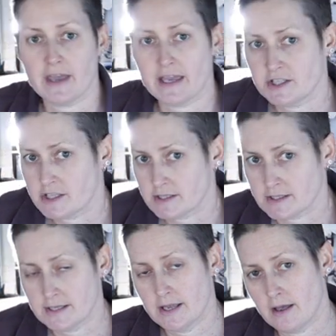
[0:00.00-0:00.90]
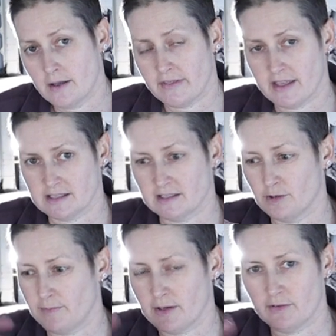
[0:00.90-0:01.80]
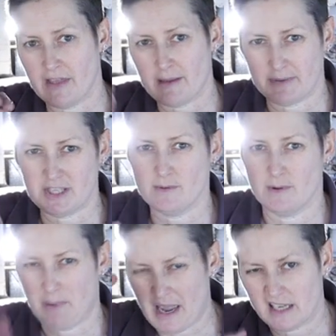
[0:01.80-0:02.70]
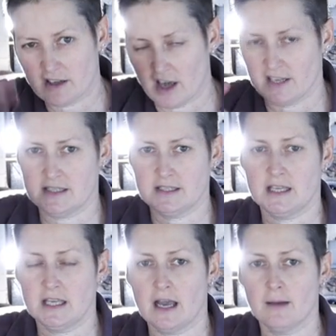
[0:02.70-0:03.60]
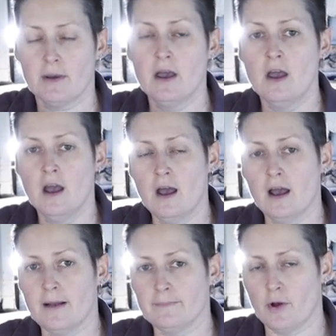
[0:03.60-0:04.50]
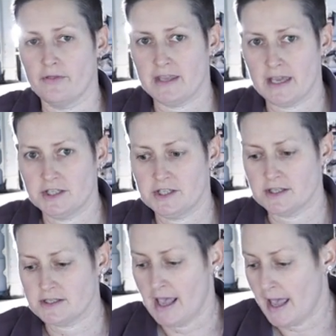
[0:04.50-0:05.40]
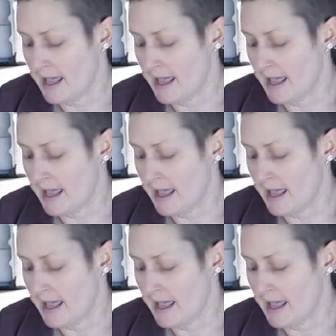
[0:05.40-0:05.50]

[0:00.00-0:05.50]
the edges, there's a little bit of that bitumen paint kind of sticking up on the edges,